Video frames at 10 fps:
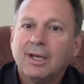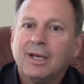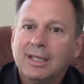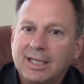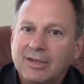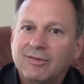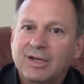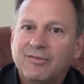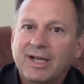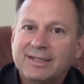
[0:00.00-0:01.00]
even
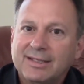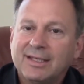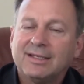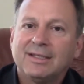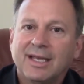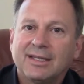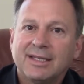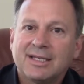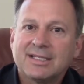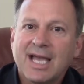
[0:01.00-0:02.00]
if I didn't get
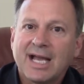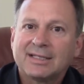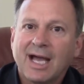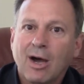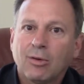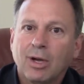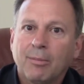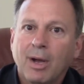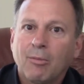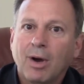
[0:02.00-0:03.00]
the exact
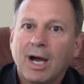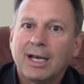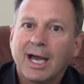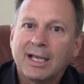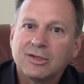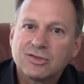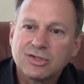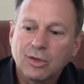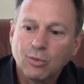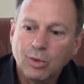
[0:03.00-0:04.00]
outcome I want, I can
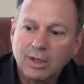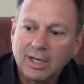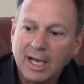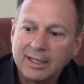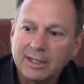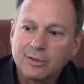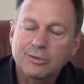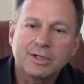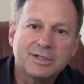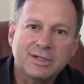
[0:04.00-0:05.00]
still work on
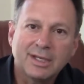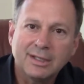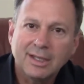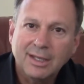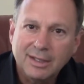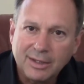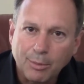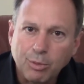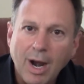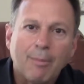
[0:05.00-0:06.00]
increasing the
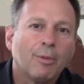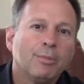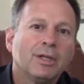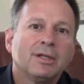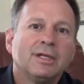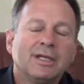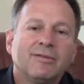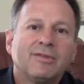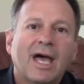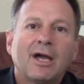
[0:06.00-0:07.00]
probability
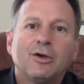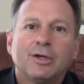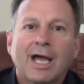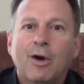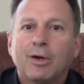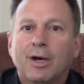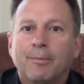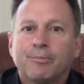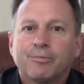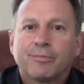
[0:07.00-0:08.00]
of that good outcome.